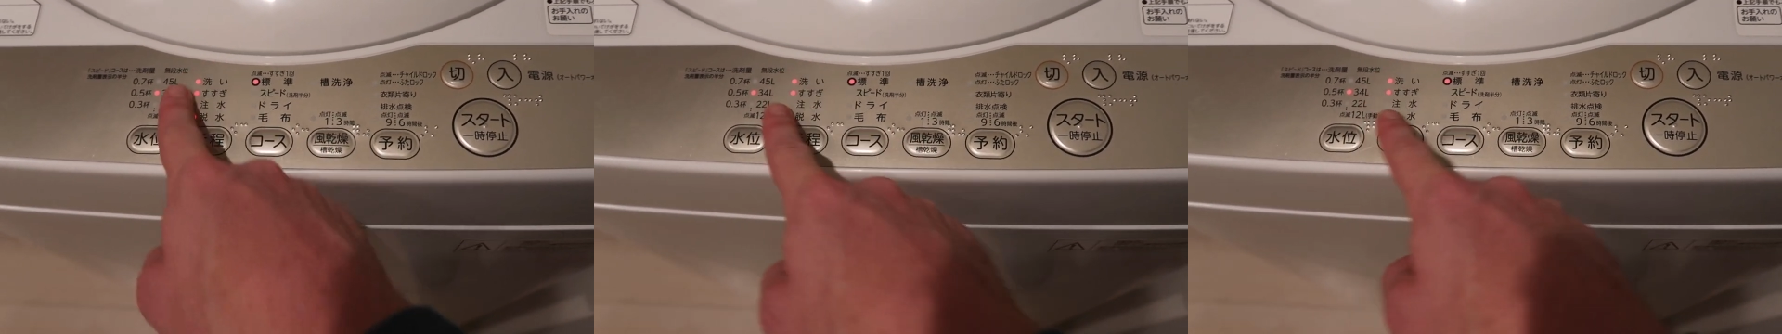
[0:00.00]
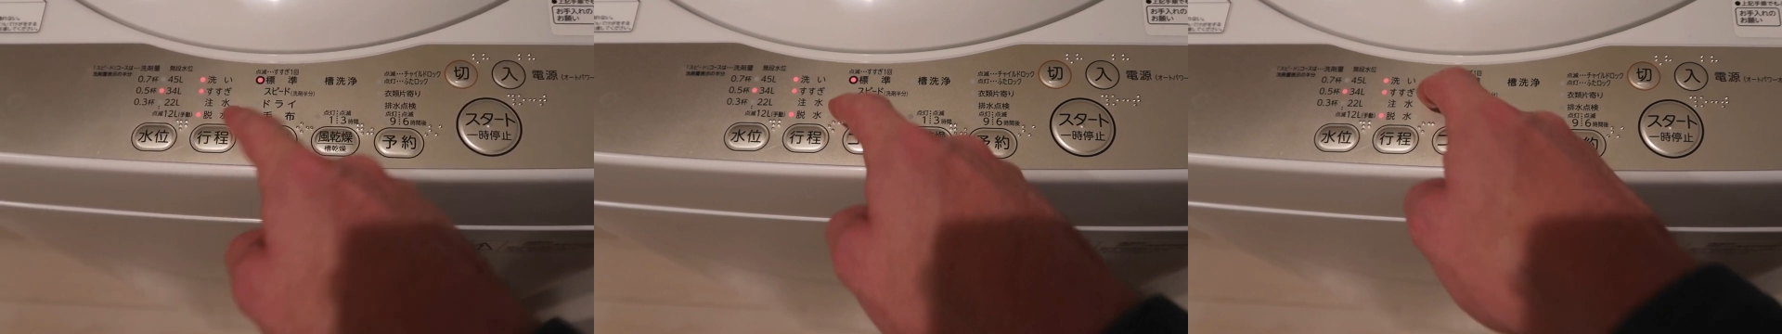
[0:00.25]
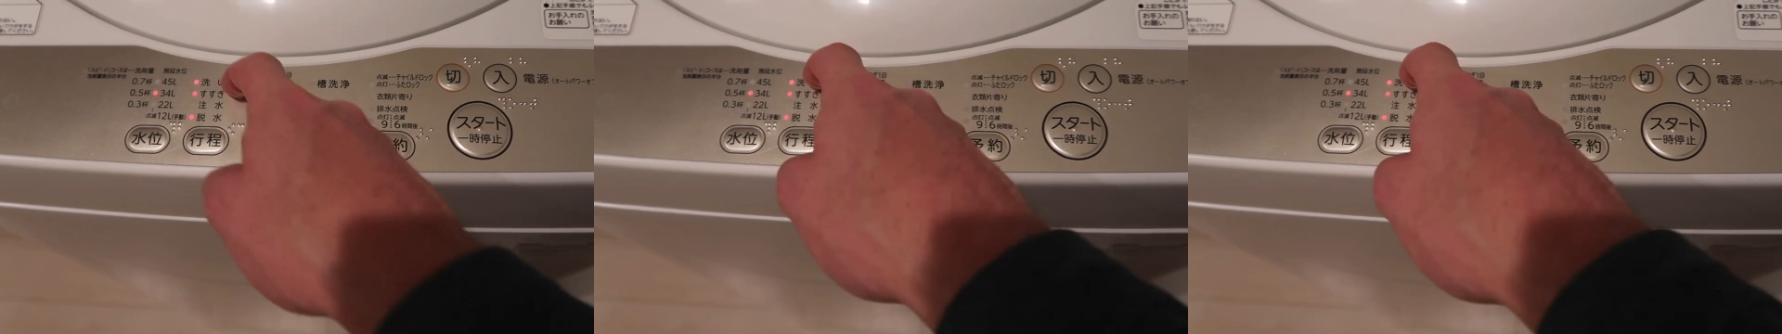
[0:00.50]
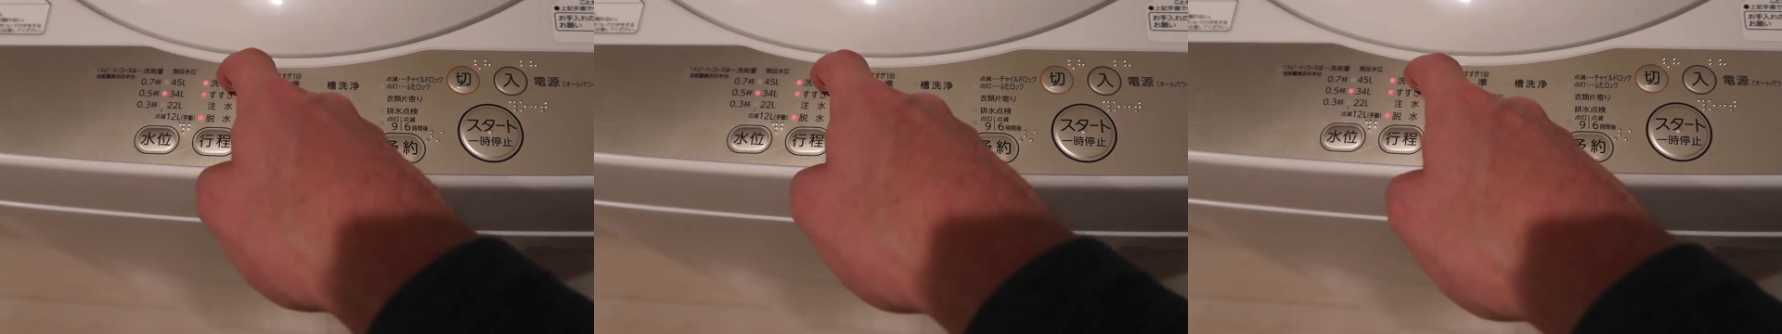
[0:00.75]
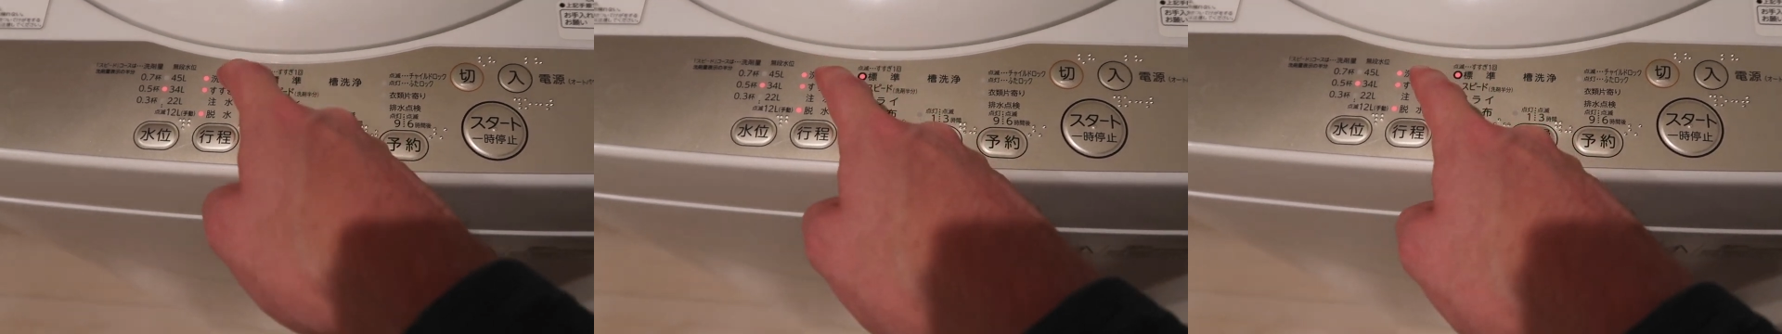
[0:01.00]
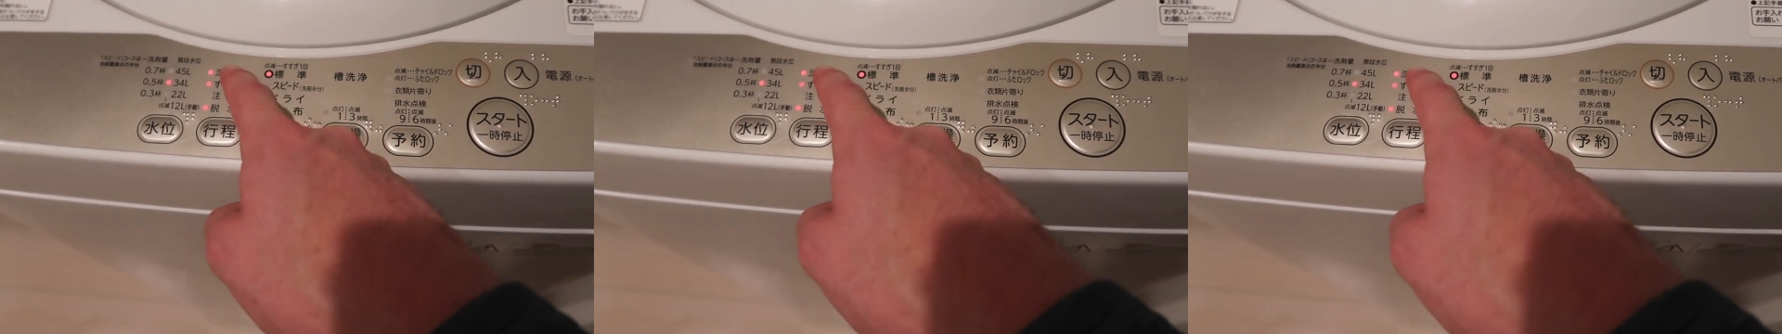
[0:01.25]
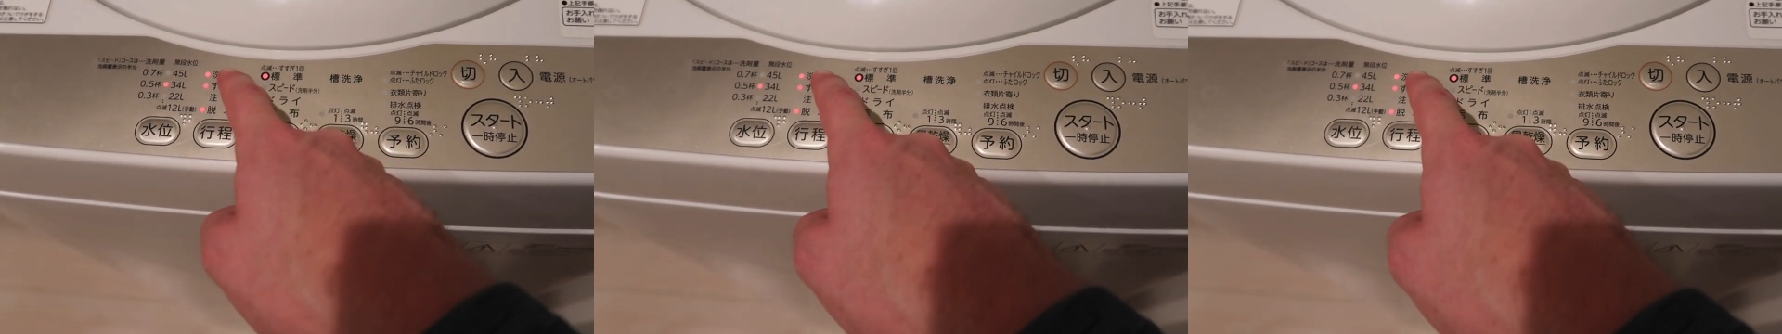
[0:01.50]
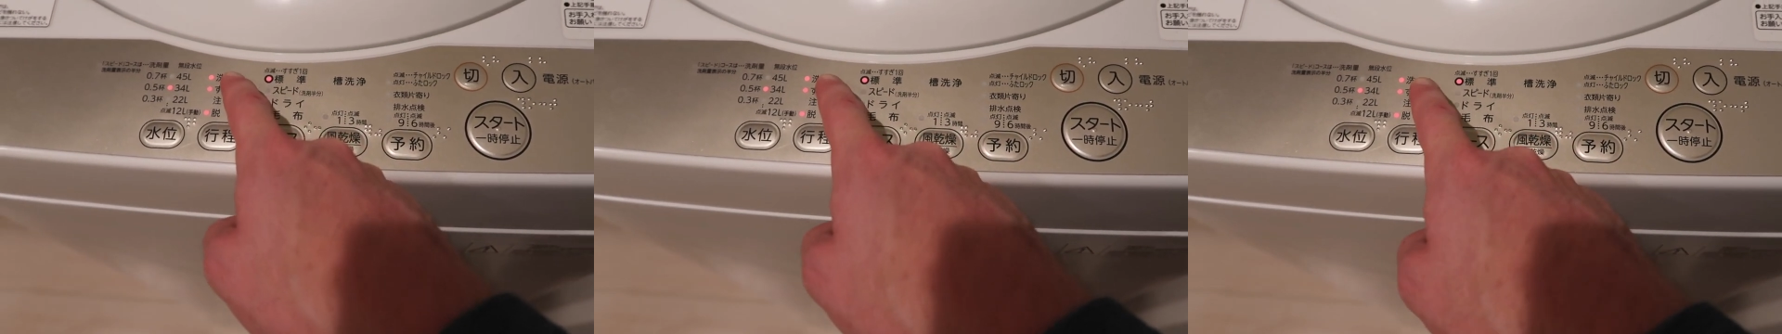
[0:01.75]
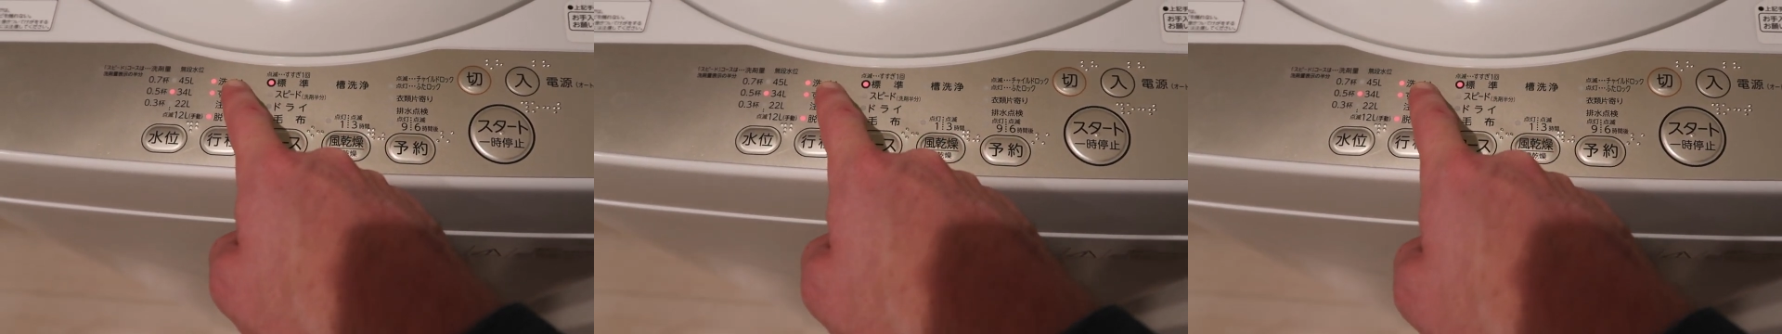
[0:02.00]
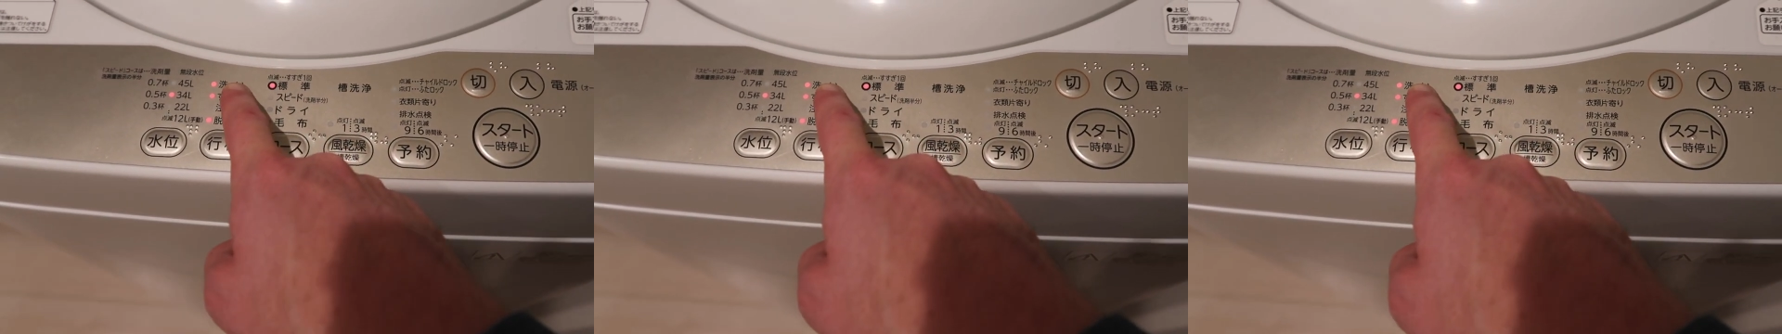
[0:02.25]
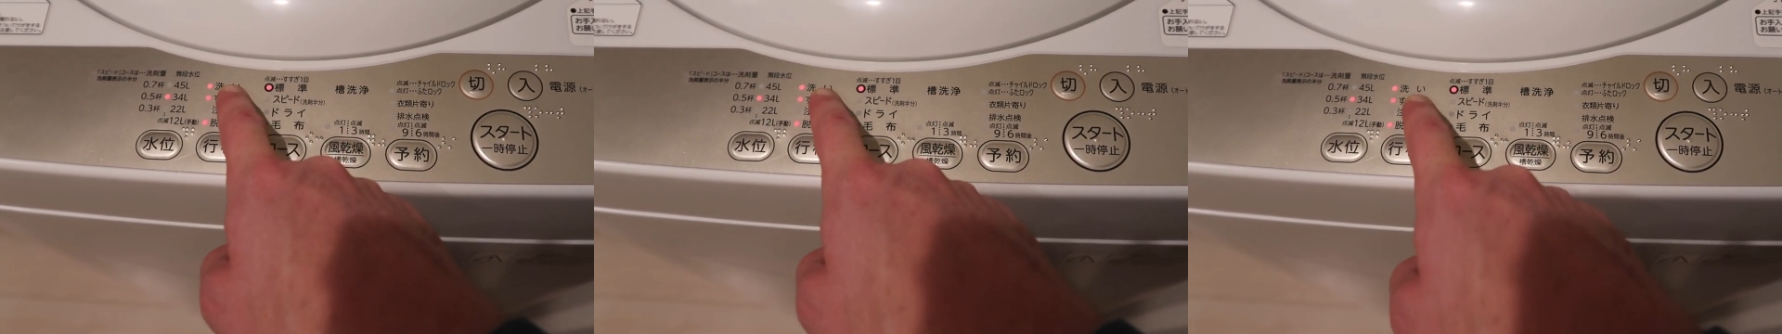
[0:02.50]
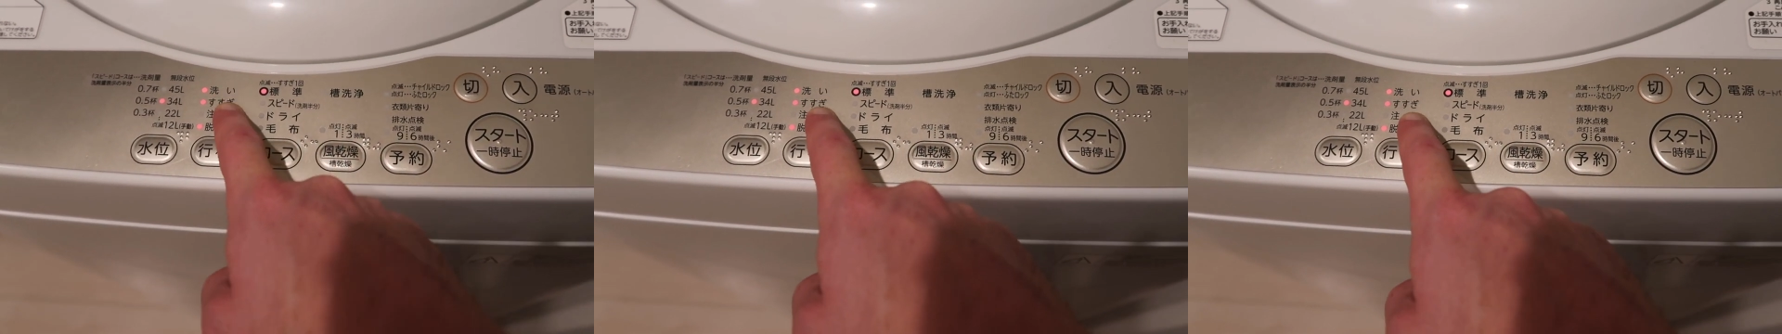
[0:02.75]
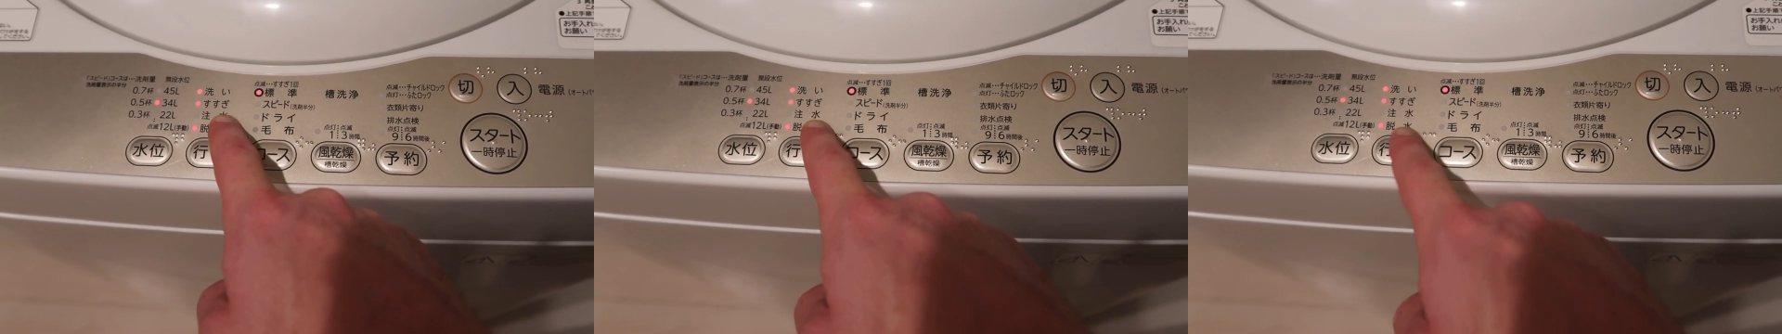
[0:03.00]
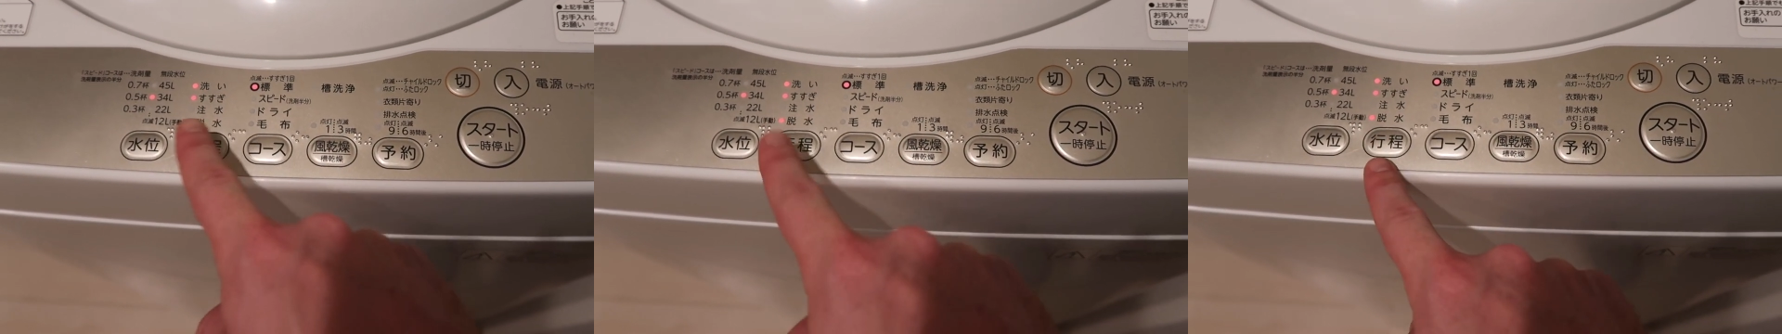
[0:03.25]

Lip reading: (no speaker visible)